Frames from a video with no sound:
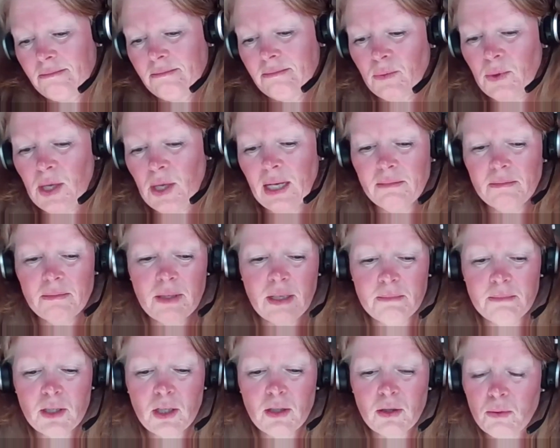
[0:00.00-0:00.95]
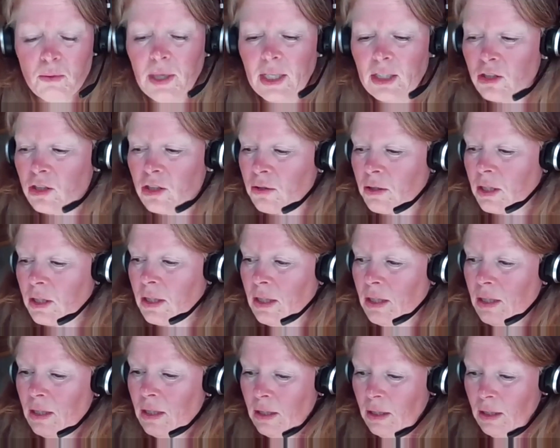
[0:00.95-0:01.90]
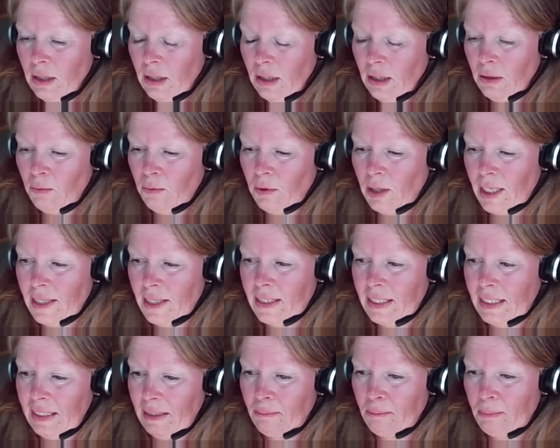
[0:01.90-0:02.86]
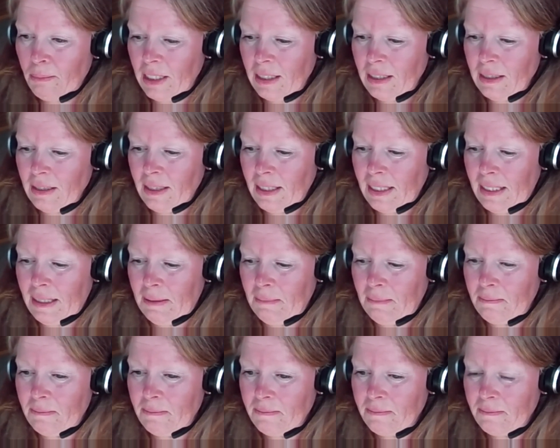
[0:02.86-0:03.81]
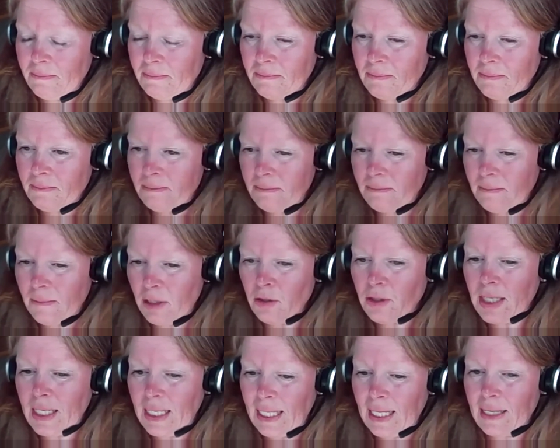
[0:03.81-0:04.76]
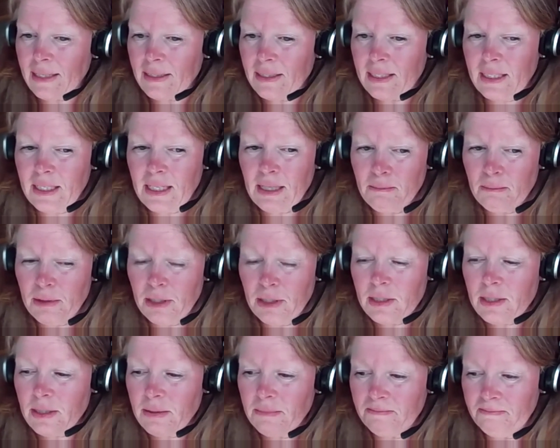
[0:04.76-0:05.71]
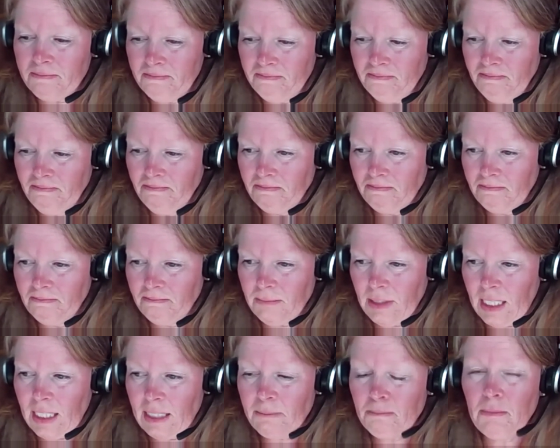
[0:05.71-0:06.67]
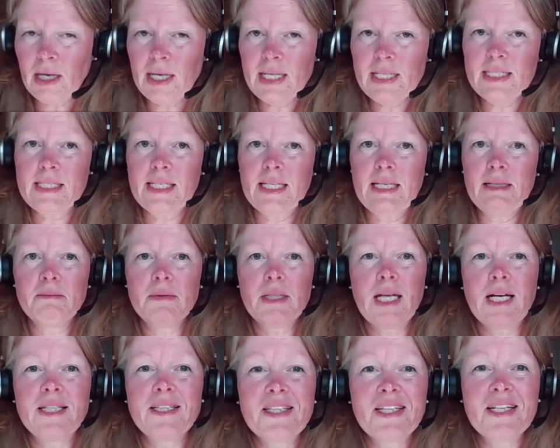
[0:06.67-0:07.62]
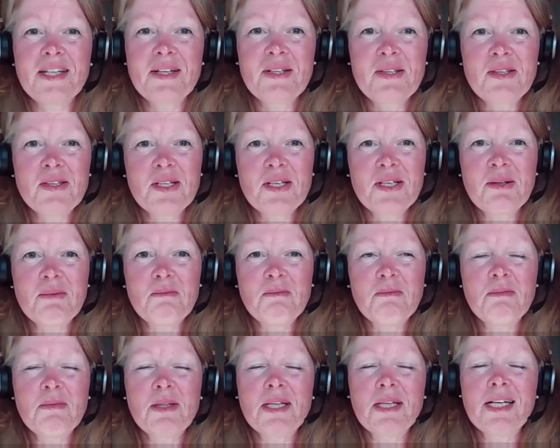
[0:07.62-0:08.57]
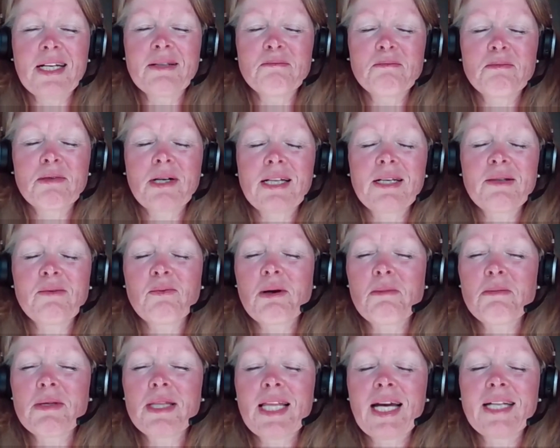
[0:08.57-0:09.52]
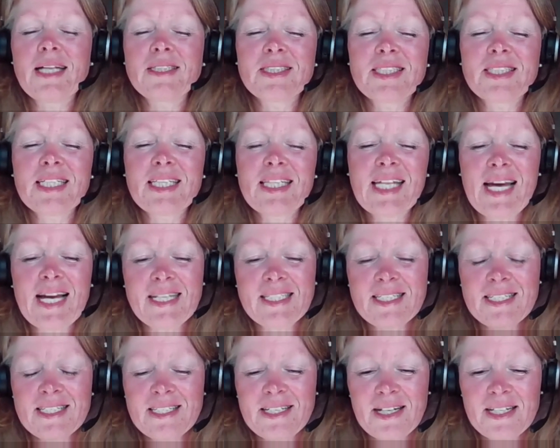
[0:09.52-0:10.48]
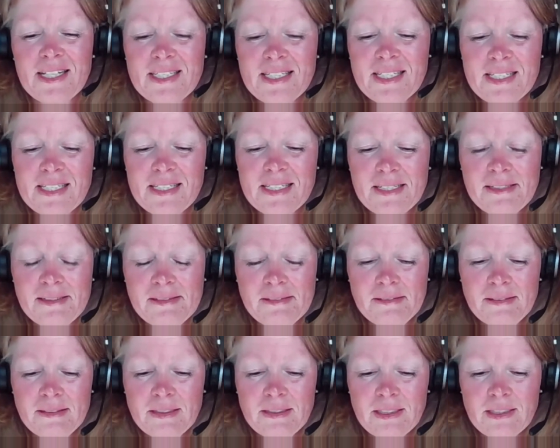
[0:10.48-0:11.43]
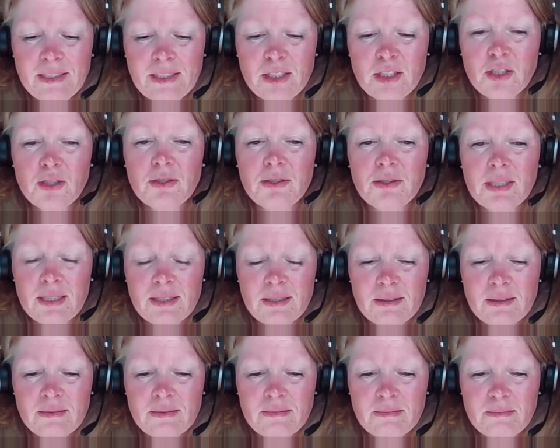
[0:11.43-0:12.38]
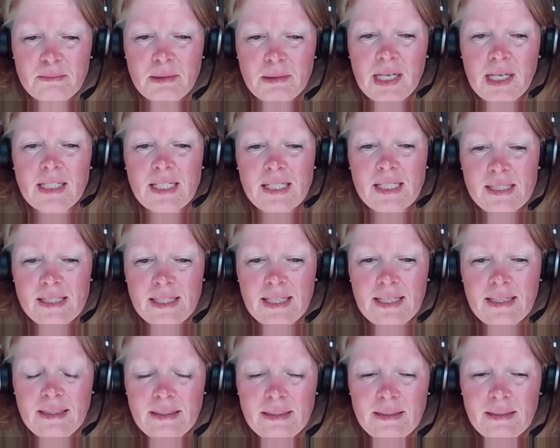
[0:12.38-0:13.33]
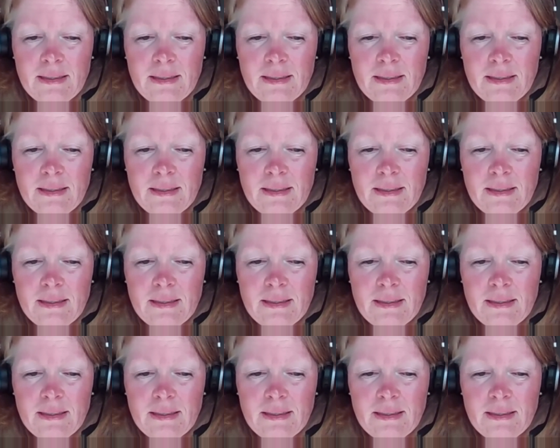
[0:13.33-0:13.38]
well, I'm not quite sure what I think, but looking at the numbers, it might seem that the pregnant women that did the exercises during pregnancy